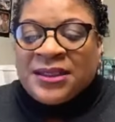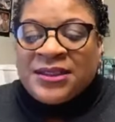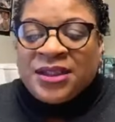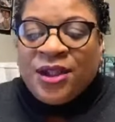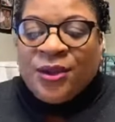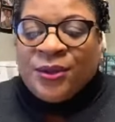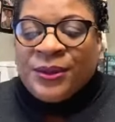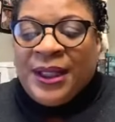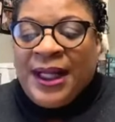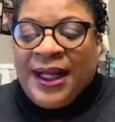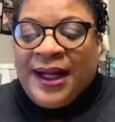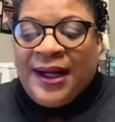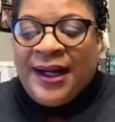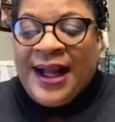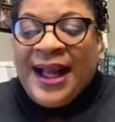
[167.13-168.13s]
So,
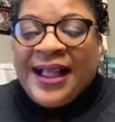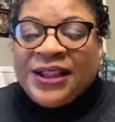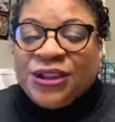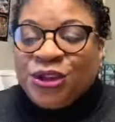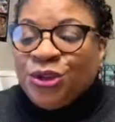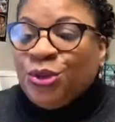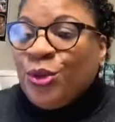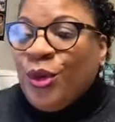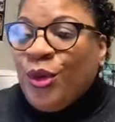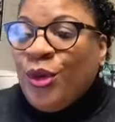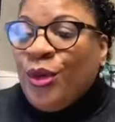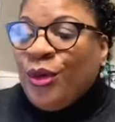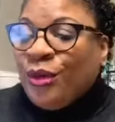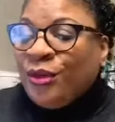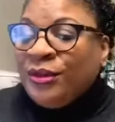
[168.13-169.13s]
uh, as you
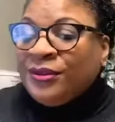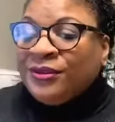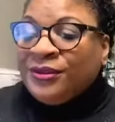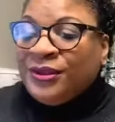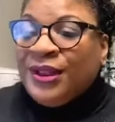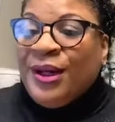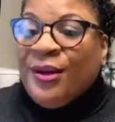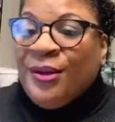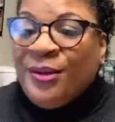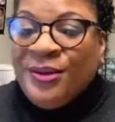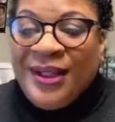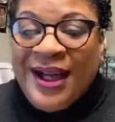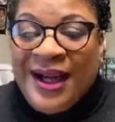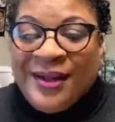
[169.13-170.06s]
all know,